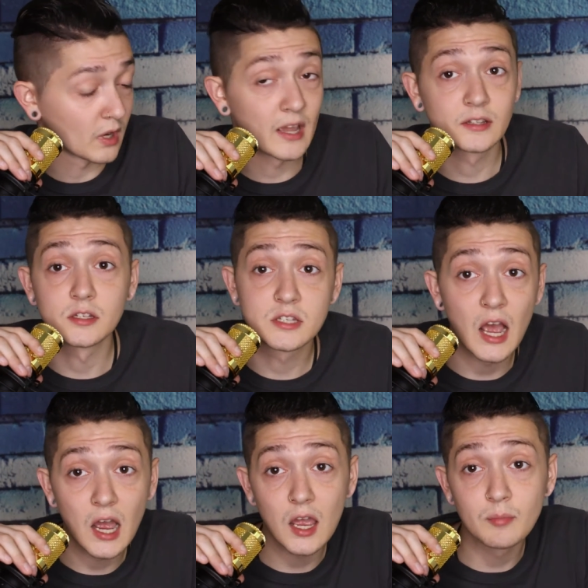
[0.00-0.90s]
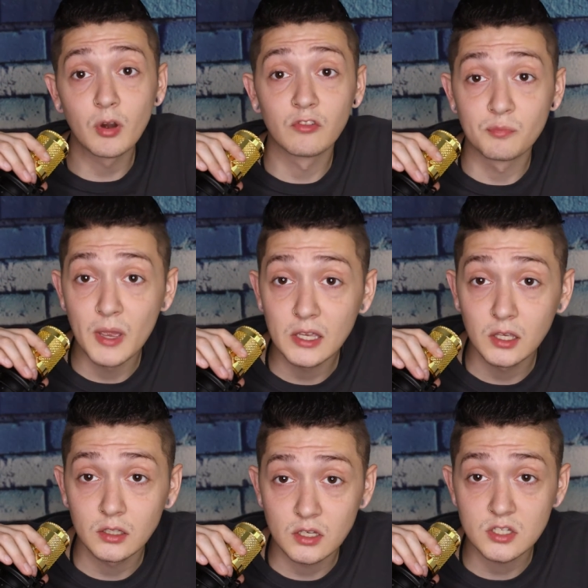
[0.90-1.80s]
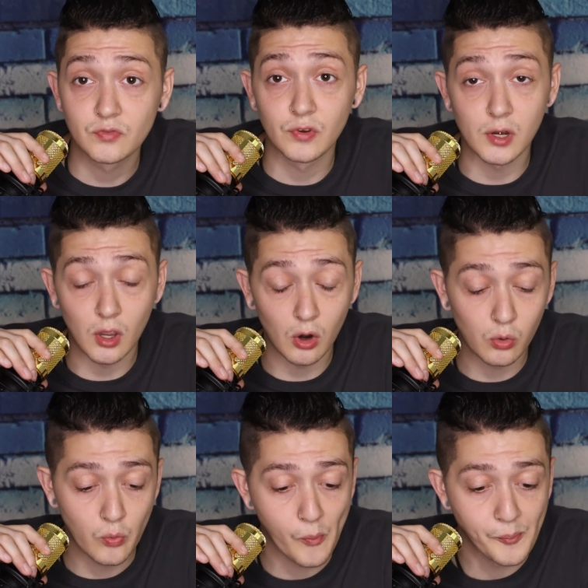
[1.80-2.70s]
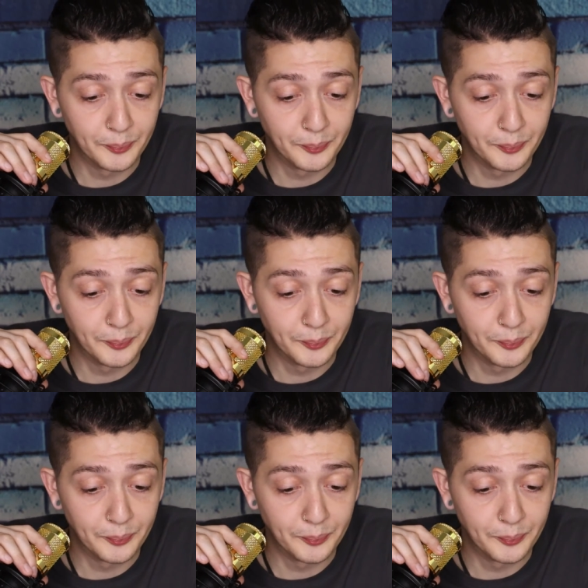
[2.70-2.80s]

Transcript: at the time of making this video,